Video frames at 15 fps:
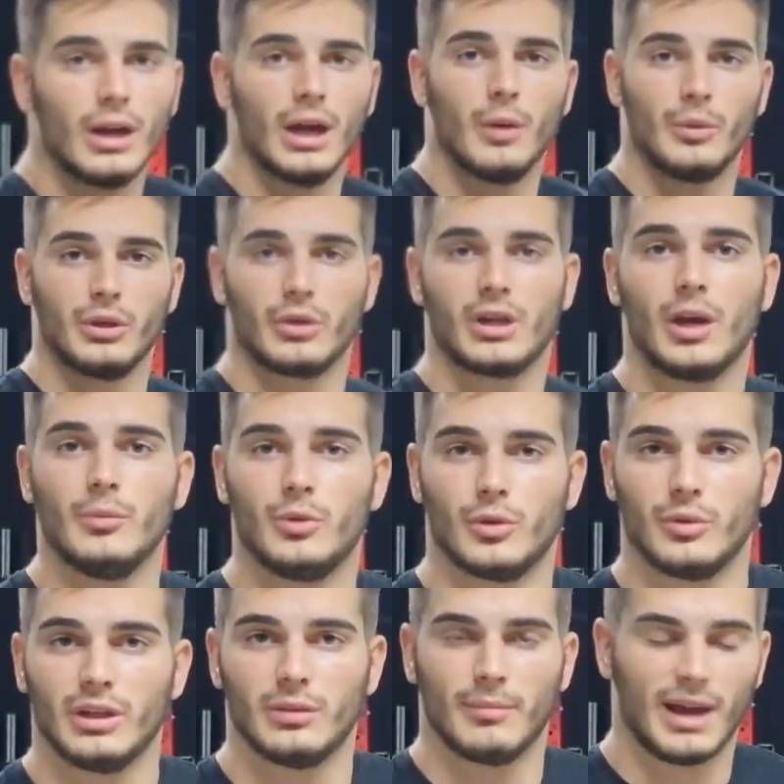when you come to a
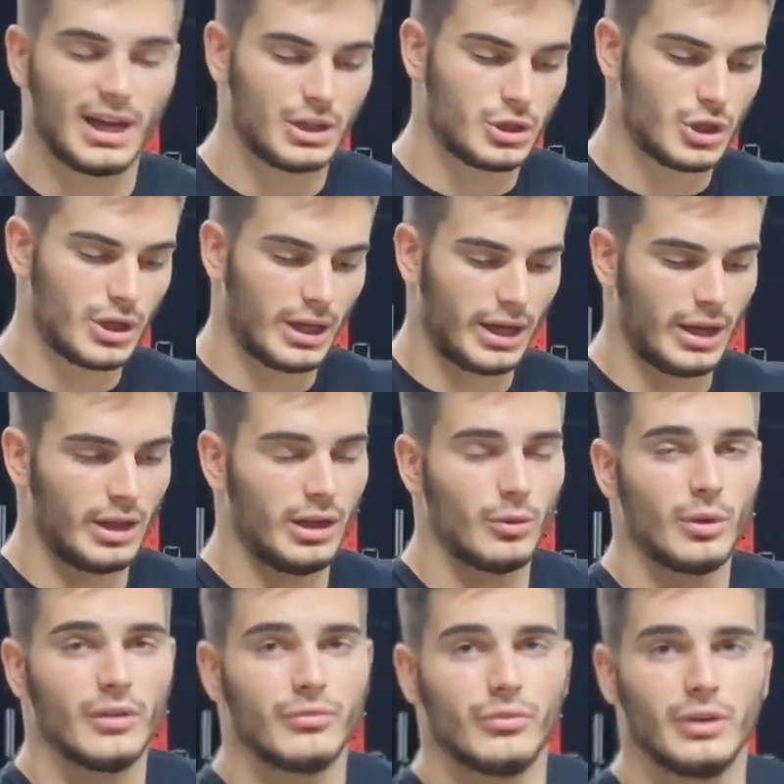real match and the
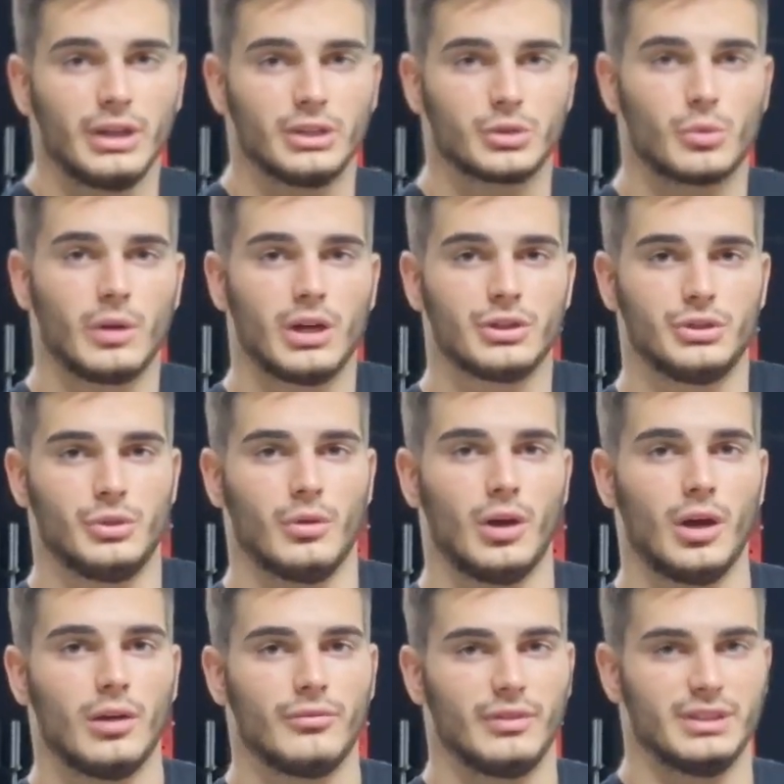referee squares you
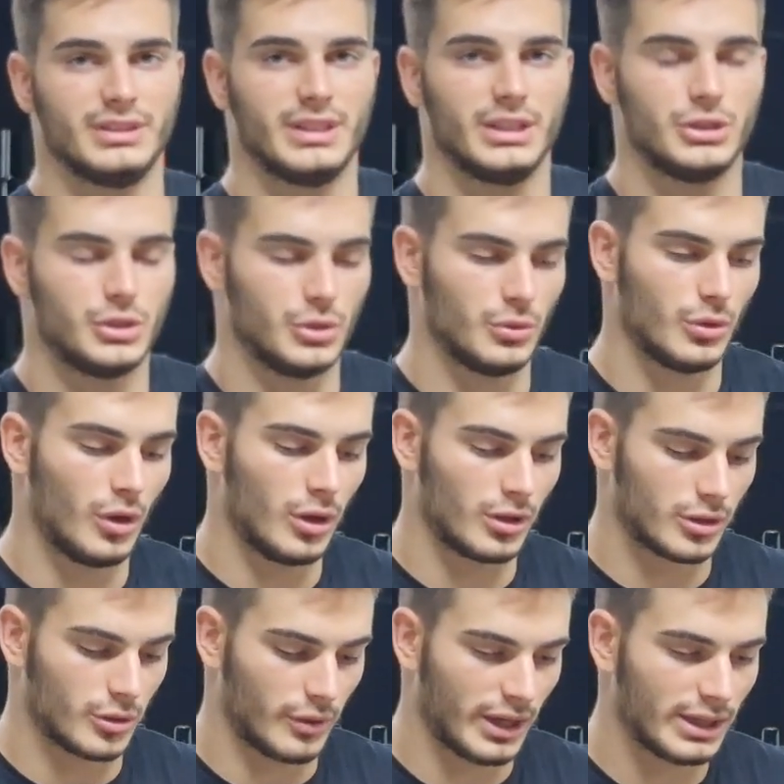off and sets you
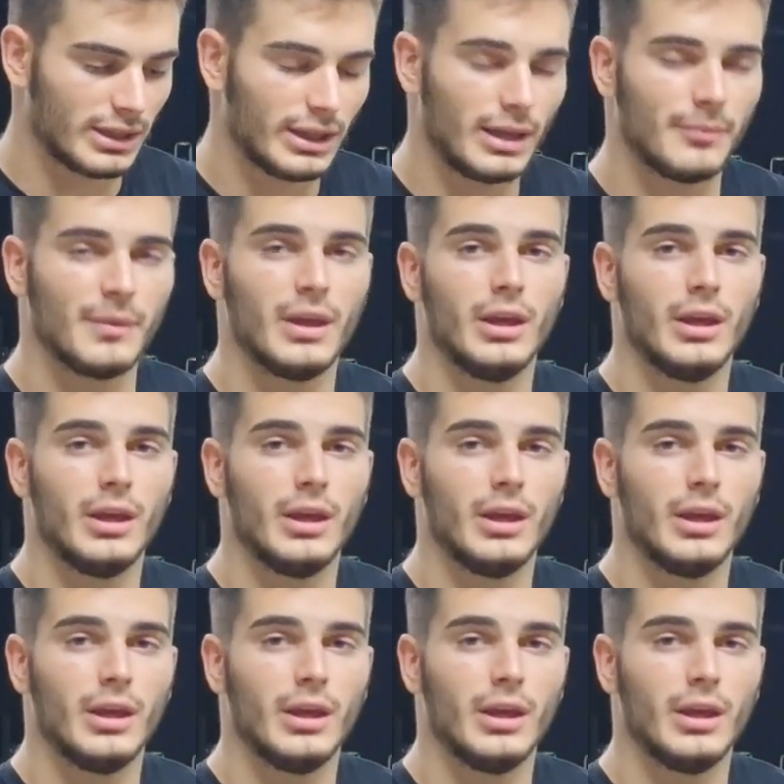all correctly,